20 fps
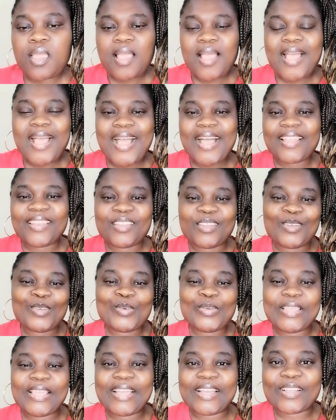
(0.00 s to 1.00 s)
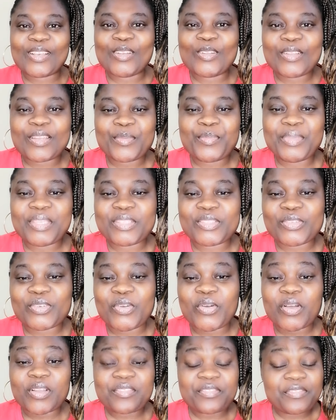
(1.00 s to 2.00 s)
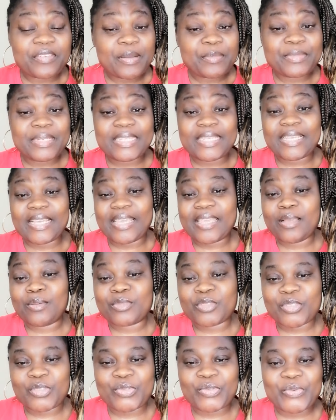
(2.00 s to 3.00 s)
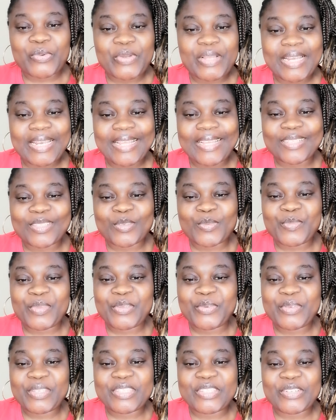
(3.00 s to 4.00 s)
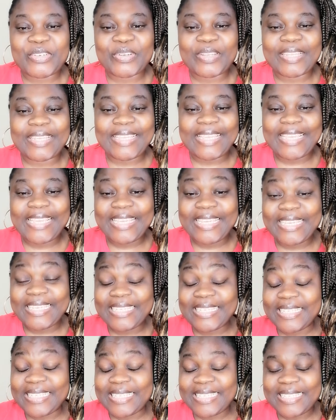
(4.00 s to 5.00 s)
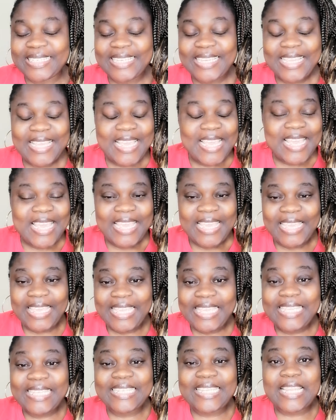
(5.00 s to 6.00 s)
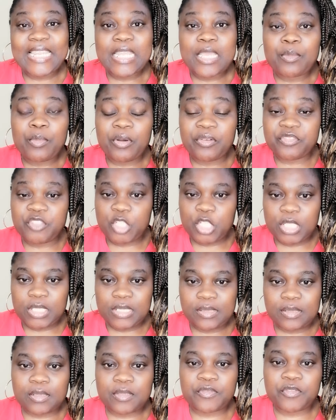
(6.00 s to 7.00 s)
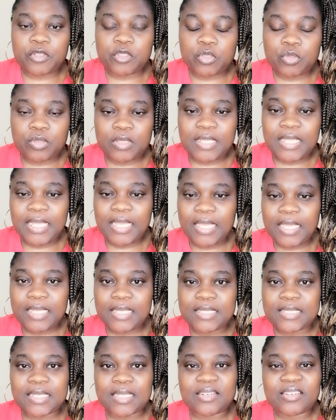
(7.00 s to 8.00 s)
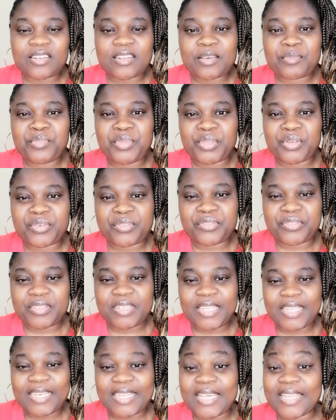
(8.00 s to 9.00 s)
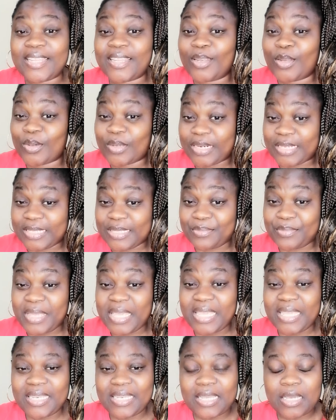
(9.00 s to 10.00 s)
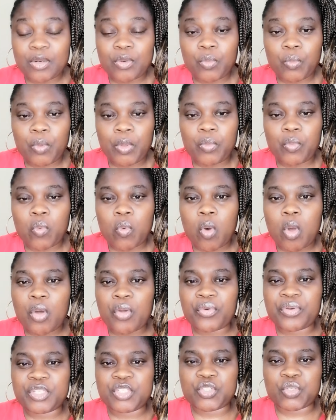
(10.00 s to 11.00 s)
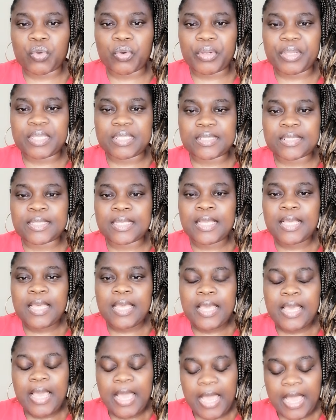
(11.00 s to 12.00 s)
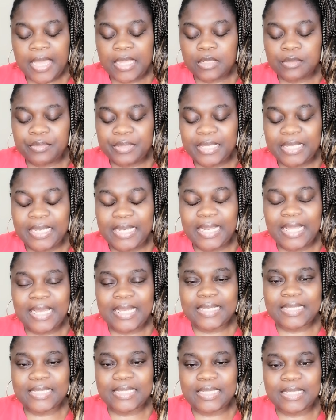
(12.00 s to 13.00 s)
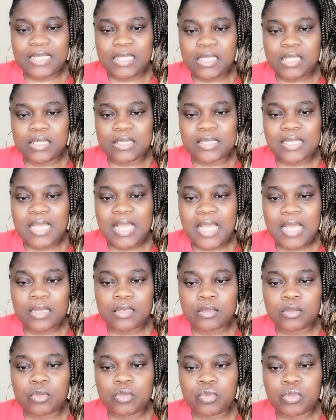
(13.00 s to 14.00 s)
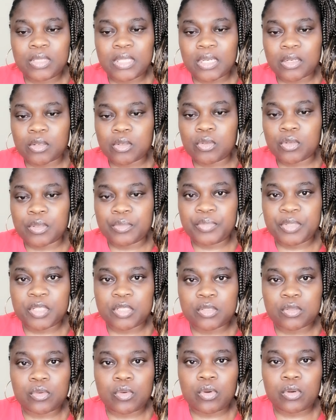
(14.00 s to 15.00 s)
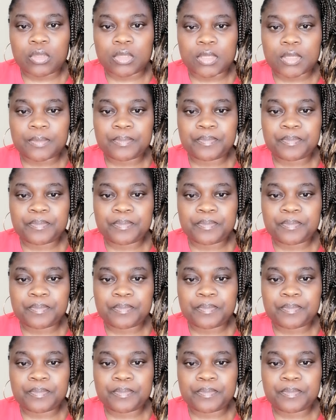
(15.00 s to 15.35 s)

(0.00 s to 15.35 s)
Hallelujah. Glory be to God, family. I am so glad to be with you all again. In the name of Jesus, for today is another beautiful day that the Lord has made, and we will all rejoice and be glad in it. Hallelujah. Glory be to God.